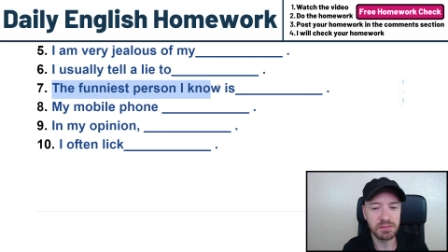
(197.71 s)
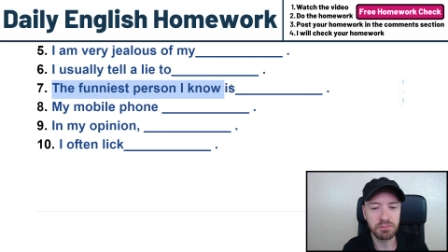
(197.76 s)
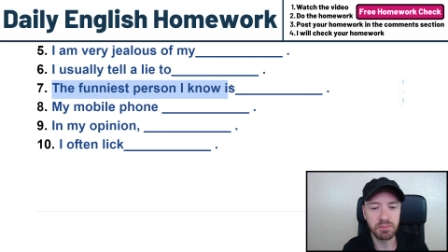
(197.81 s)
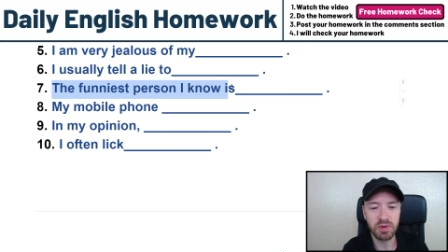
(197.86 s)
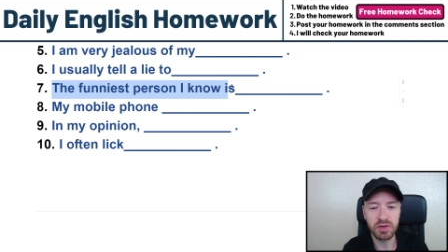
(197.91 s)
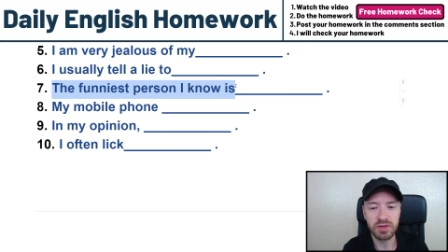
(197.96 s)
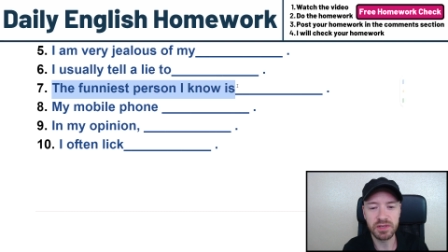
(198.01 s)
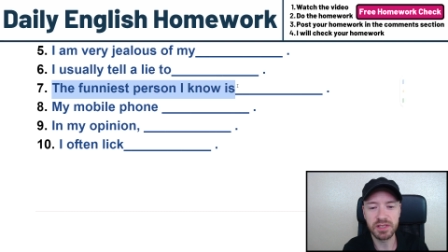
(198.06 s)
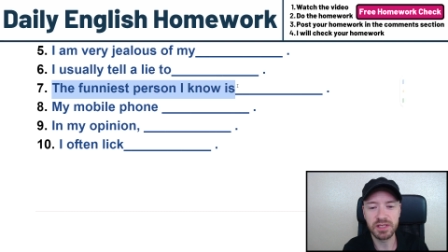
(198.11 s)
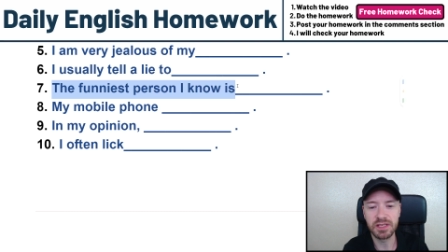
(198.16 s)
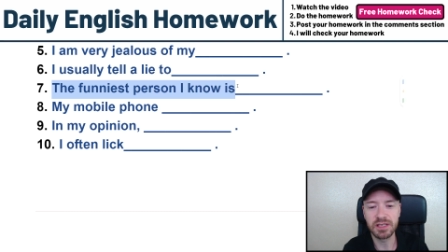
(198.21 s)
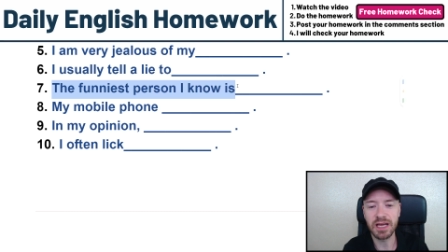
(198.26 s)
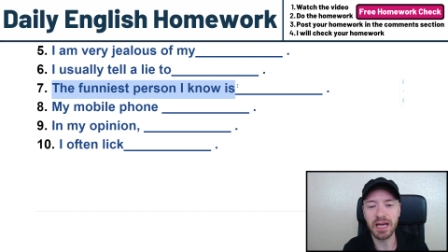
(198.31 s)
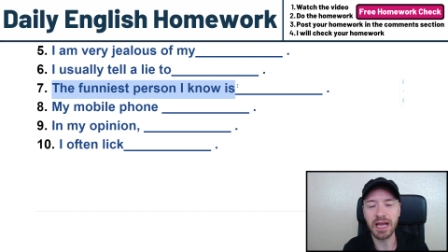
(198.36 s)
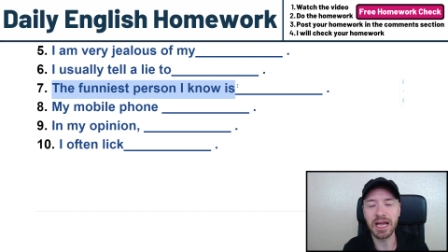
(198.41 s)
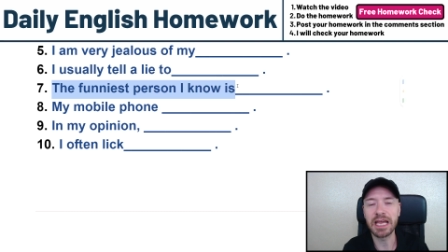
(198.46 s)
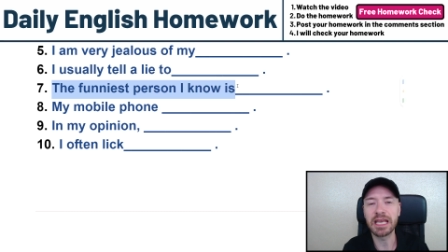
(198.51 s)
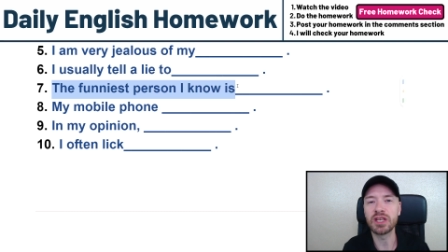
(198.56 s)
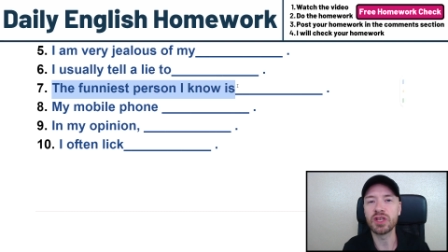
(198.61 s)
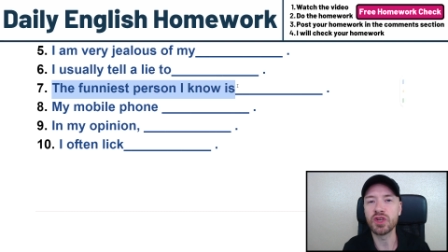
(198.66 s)
person
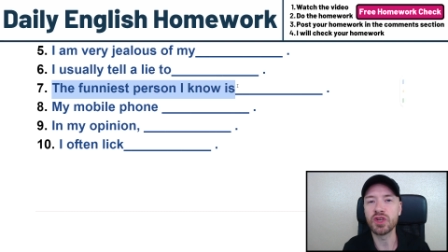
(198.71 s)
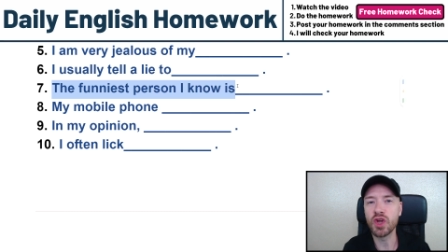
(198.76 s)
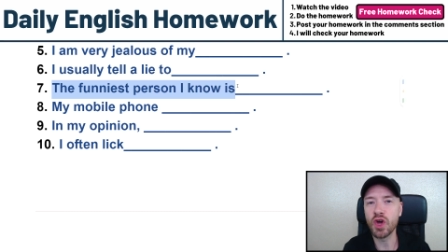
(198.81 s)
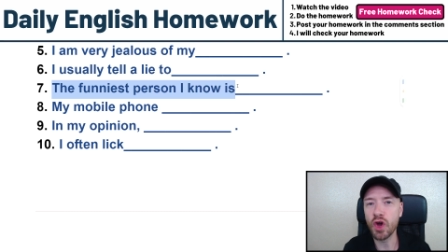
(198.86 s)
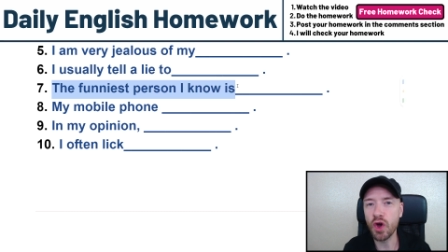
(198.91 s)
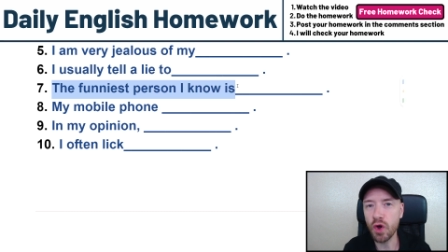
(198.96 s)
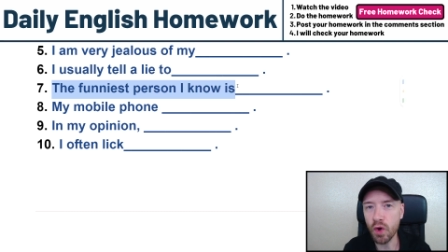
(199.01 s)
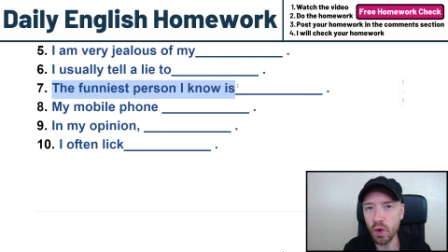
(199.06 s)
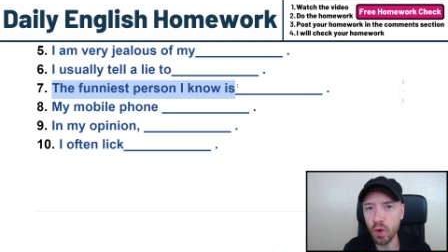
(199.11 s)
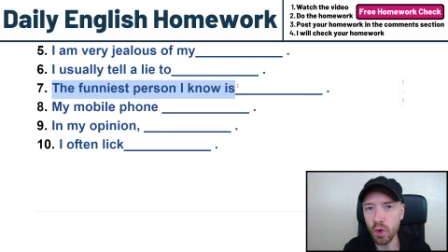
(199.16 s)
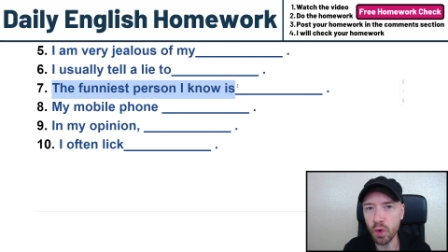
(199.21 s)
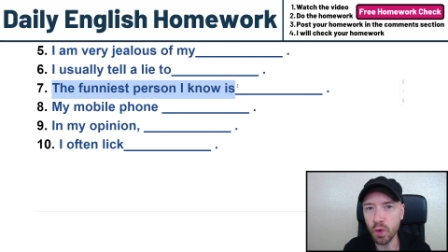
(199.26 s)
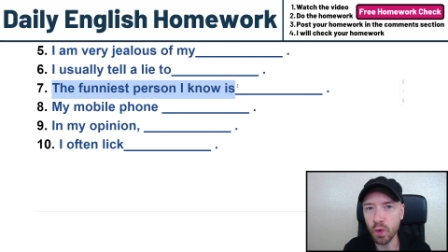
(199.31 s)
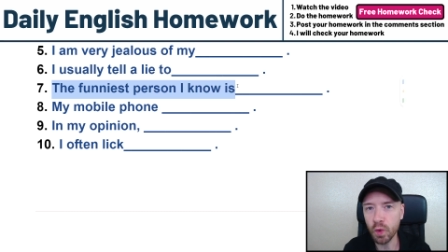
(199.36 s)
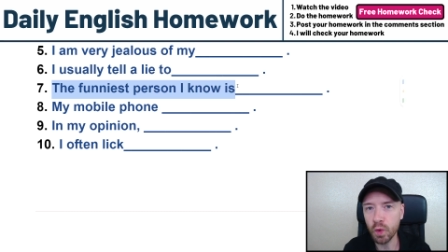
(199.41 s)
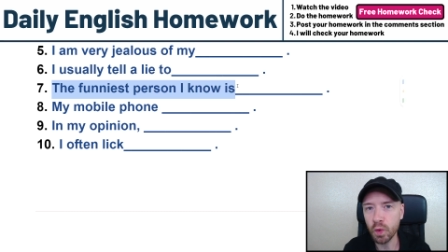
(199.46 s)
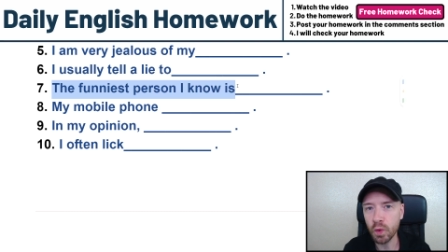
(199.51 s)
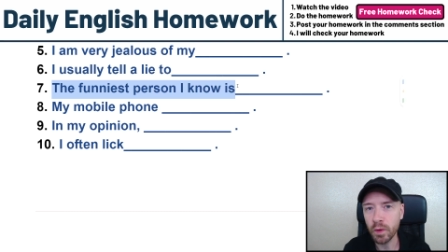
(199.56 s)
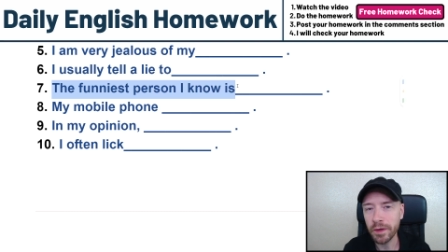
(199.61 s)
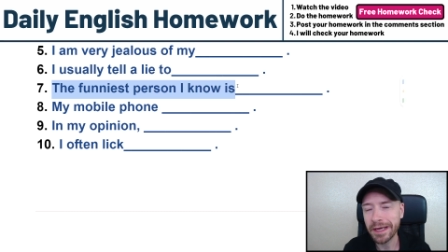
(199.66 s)
I
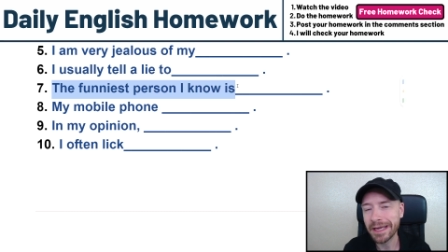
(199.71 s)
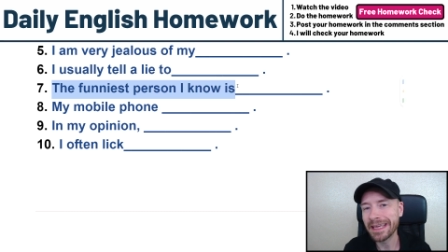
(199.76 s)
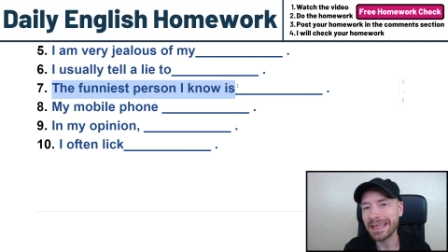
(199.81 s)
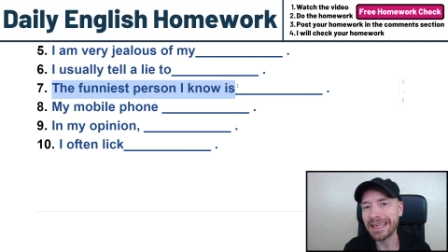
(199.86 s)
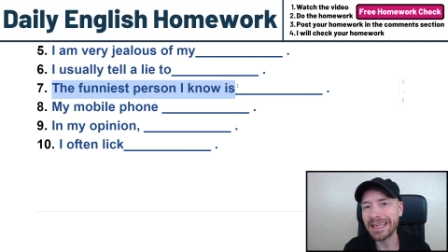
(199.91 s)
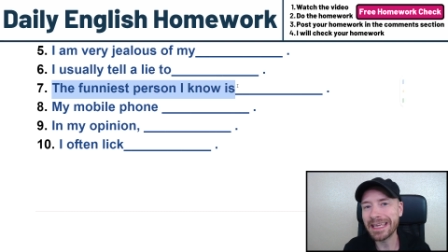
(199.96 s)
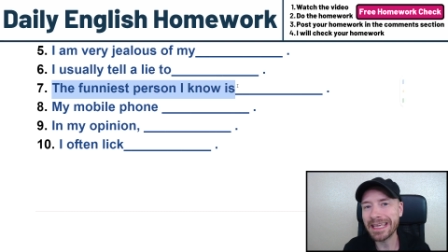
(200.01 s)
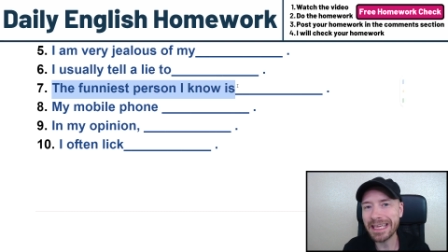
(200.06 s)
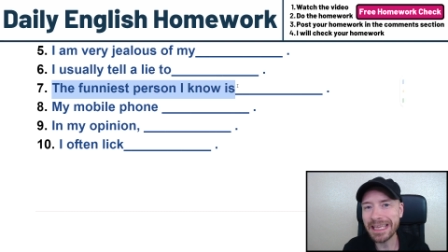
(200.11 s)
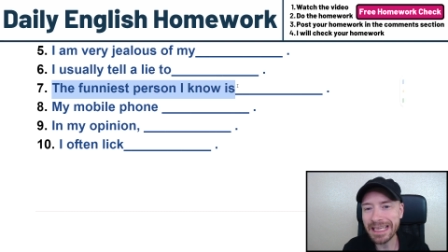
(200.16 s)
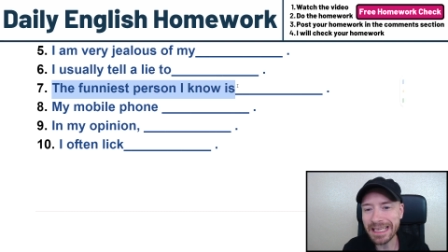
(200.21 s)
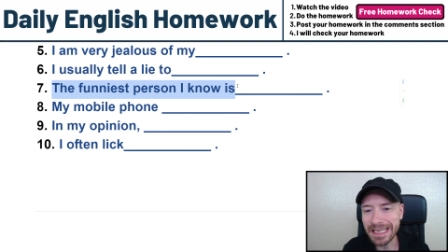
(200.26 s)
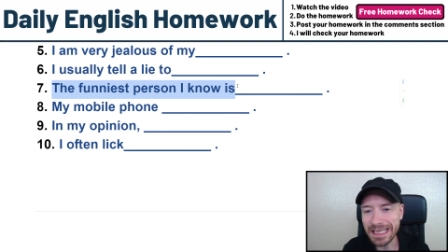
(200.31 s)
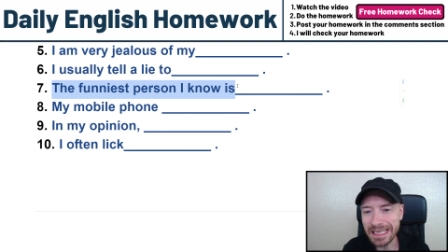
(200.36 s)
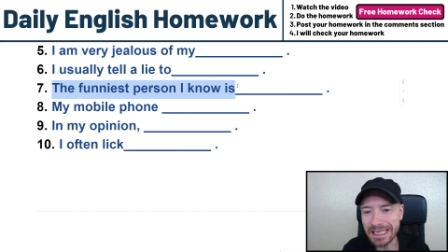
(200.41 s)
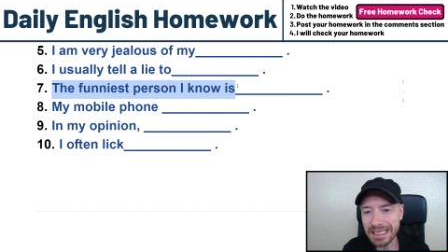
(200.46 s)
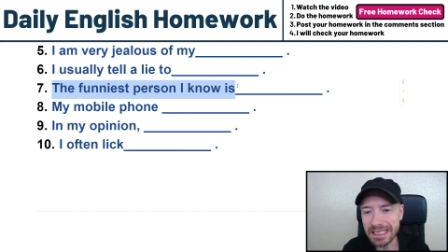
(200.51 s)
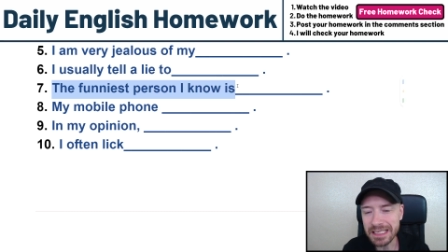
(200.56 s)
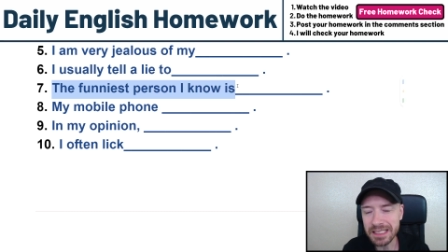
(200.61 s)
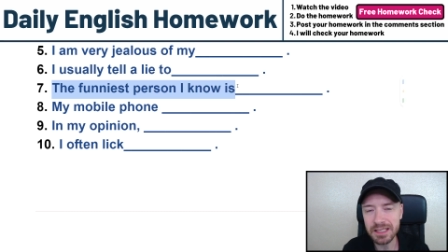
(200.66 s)
know
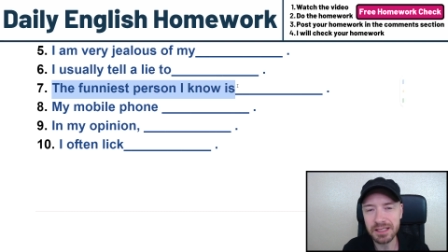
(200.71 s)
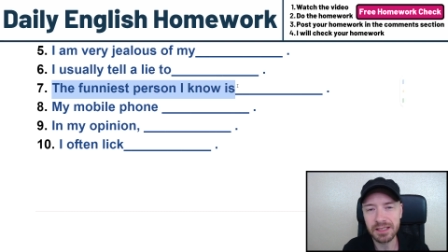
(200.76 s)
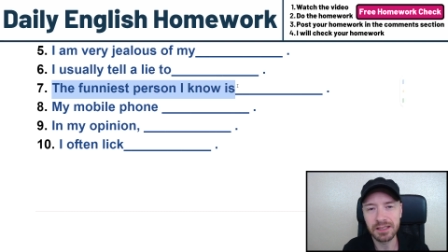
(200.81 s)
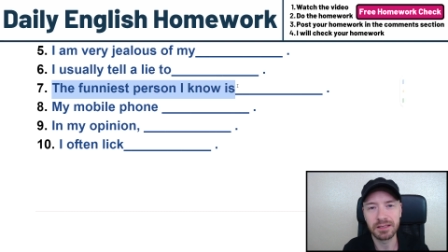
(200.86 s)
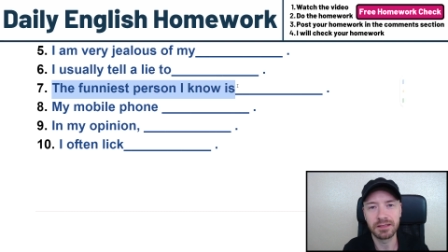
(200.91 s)
is.